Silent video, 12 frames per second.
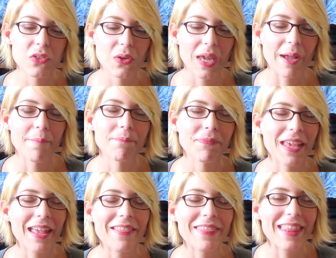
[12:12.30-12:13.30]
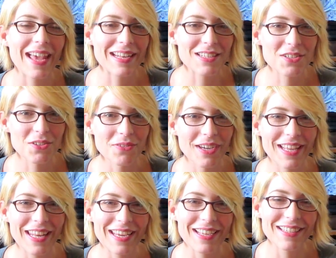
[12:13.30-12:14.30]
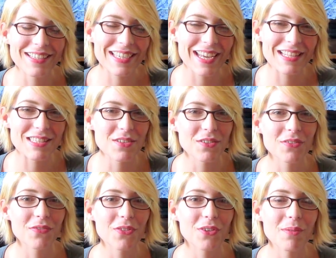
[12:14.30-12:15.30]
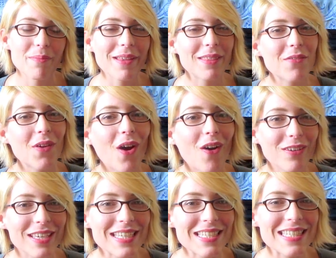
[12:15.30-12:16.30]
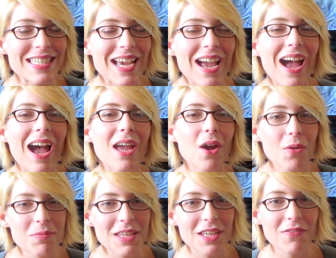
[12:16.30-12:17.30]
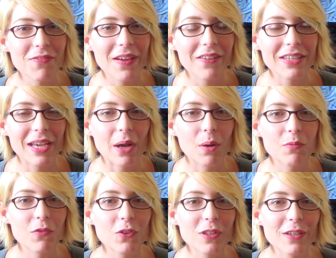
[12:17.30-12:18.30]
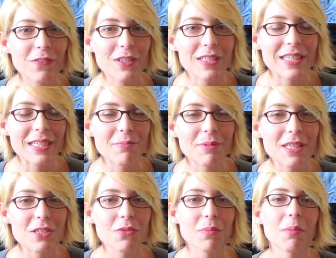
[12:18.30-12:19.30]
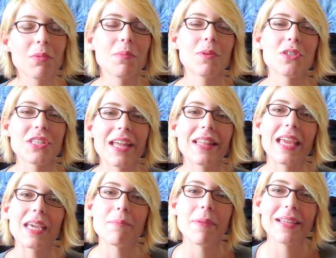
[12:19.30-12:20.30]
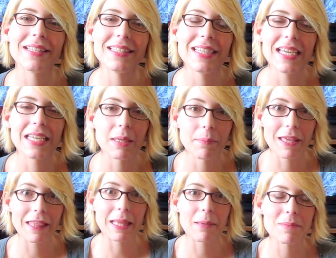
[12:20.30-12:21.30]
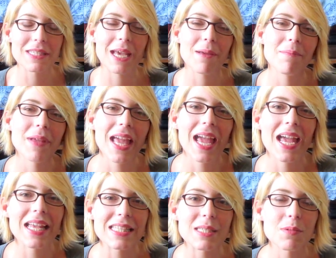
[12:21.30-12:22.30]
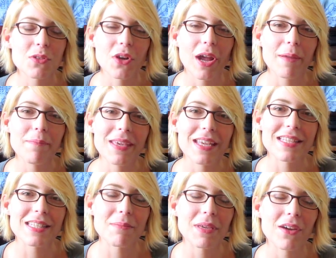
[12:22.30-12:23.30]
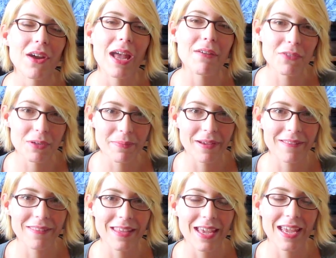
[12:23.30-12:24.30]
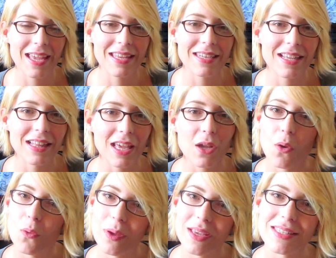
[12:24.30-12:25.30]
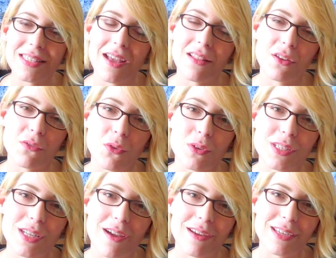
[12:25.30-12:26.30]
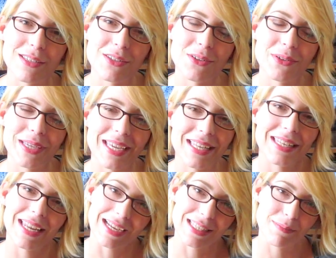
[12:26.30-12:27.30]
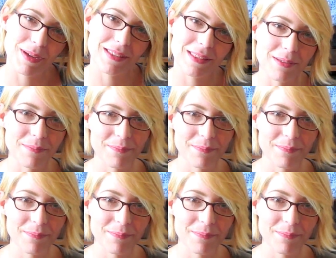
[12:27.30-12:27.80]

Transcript: yeah. That is your reading, Cancer, for the month of August. I hope that you found it helpful. If you did, please remember to push that like button, give me a thumbs up, and subscribe, because I'm here every month. And like always, I look forward to talking to you again next month.